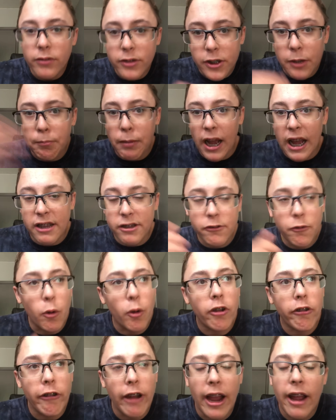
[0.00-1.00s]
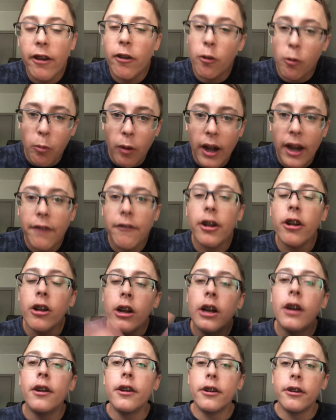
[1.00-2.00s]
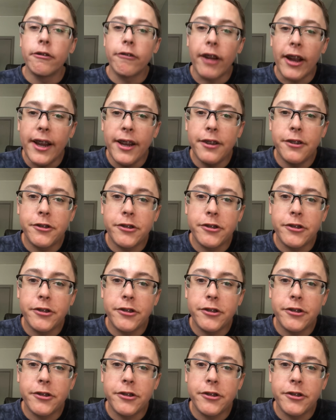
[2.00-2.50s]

surpassed 4 grand or whatever, right?